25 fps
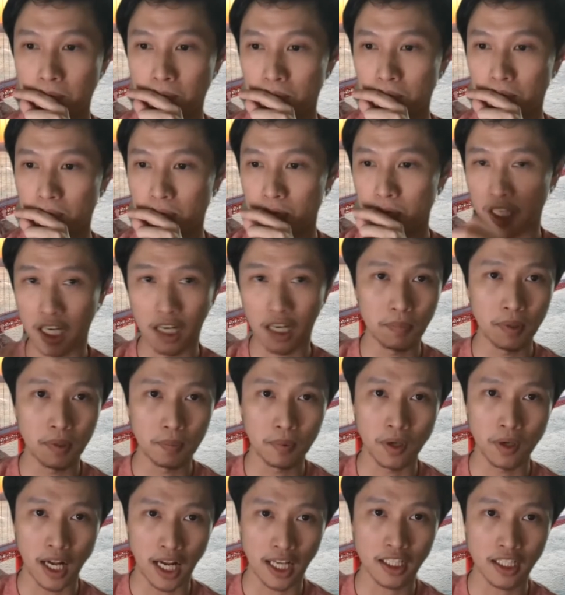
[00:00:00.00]
young people
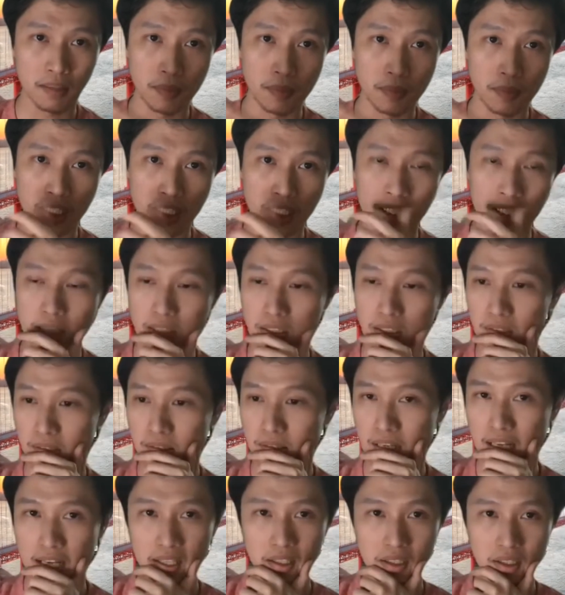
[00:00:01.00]
asking me this,
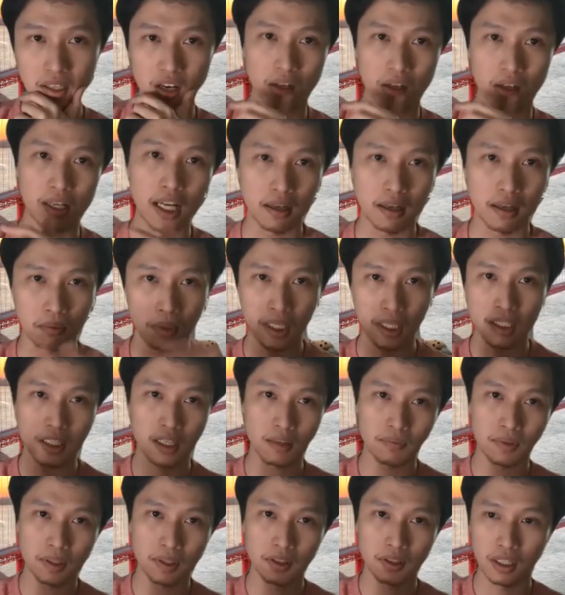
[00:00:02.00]
like, okay, what
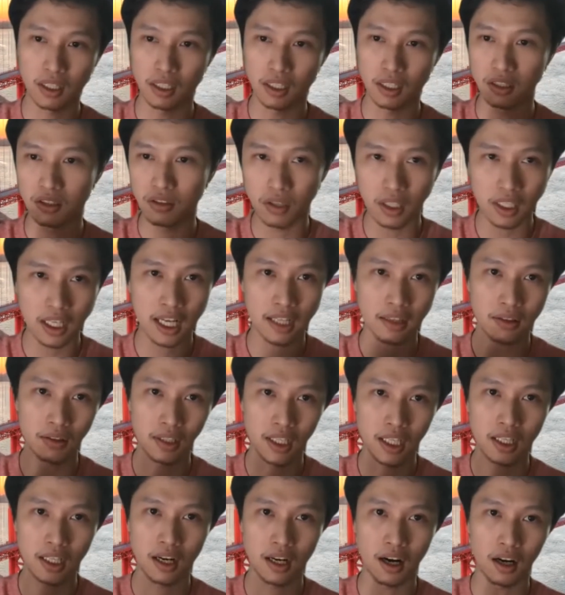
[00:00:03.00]
software do I learn? Do I get to
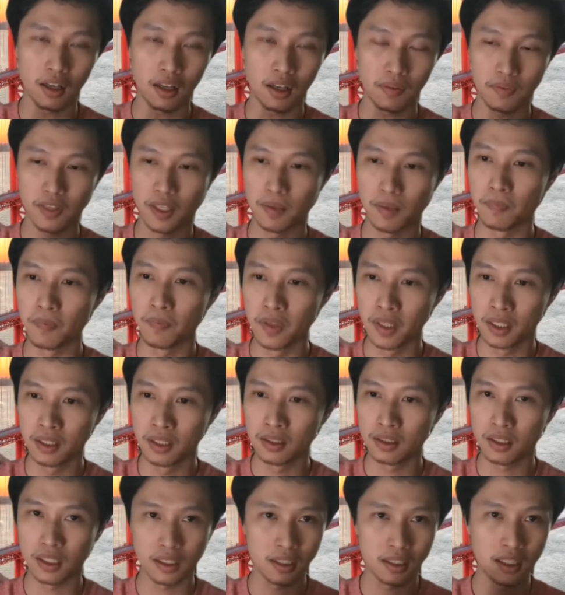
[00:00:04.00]
learn all of them?
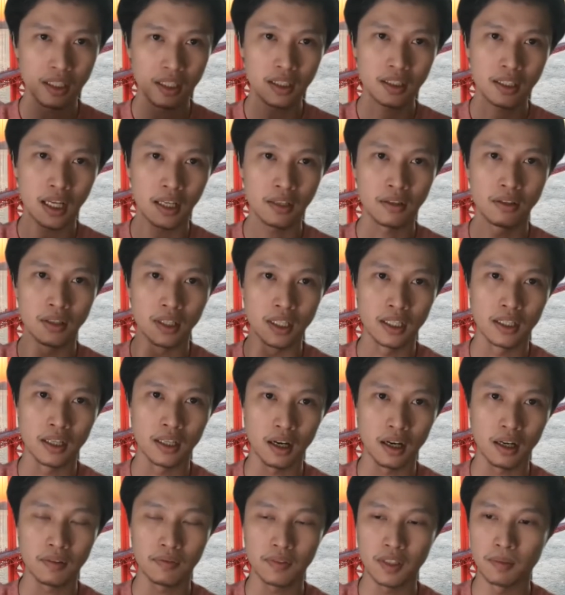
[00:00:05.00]
It's good that you learn
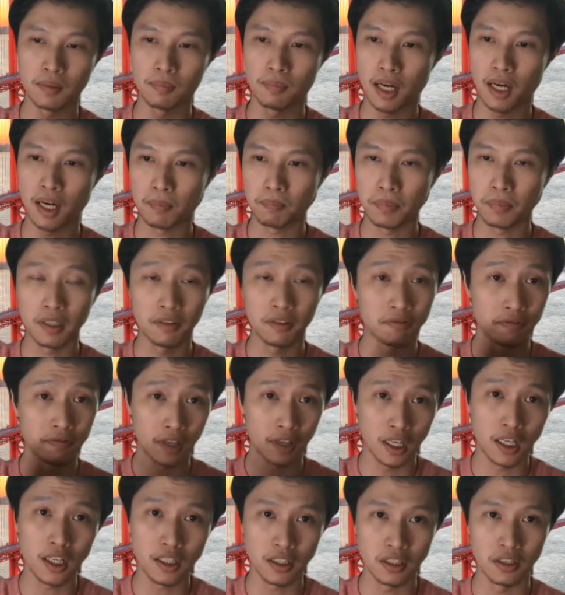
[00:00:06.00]
all of them. I
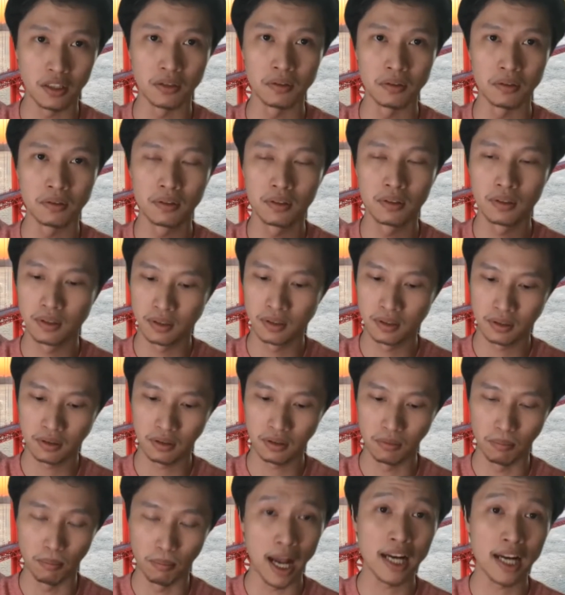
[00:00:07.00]
prefer you to
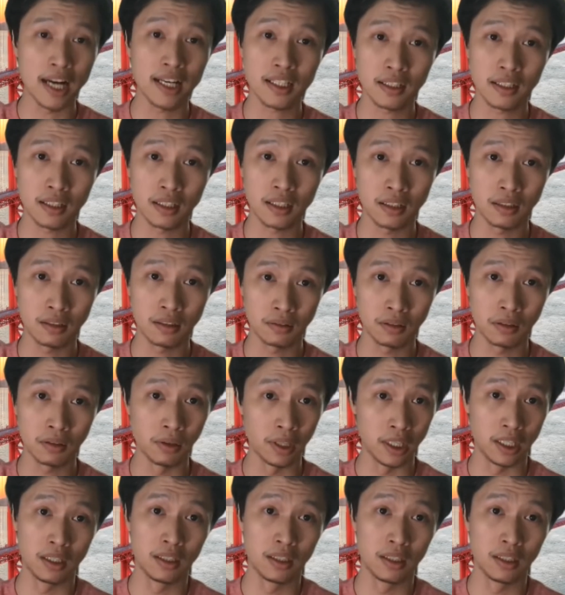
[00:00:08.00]
master 3